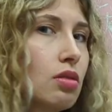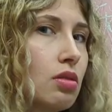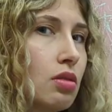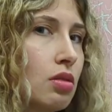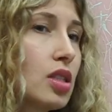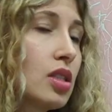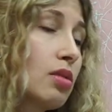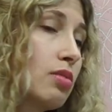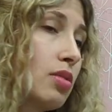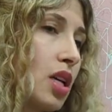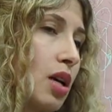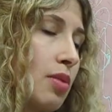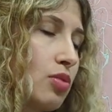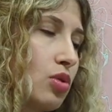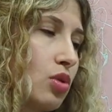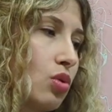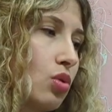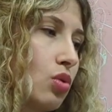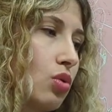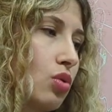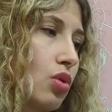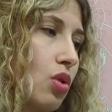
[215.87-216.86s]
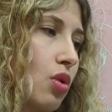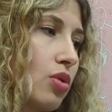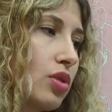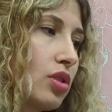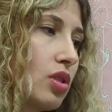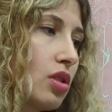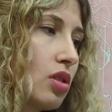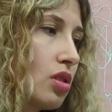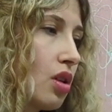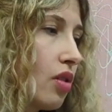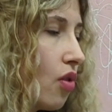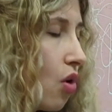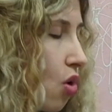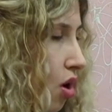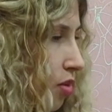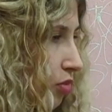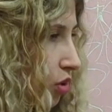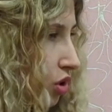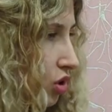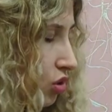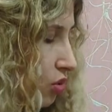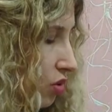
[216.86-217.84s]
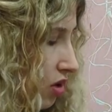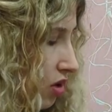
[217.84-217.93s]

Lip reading: But sometimes you notice yourself, oh, I'm not